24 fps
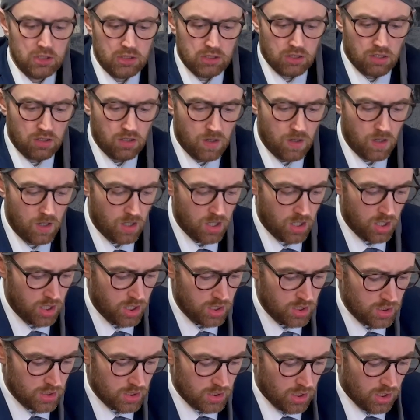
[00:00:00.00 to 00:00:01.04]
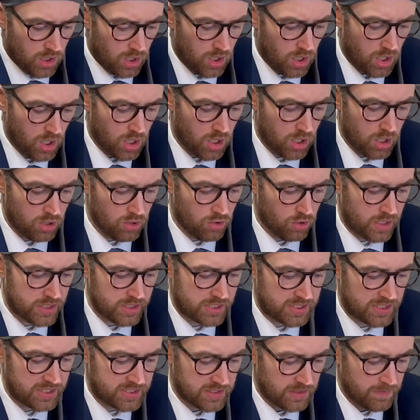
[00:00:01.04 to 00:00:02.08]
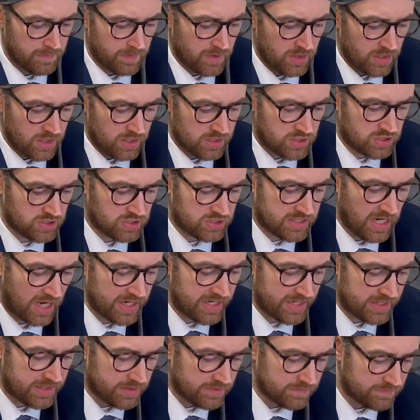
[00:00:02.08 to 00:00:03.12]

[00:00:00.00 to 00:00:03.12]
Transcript: Oh, look at it. It's stunning.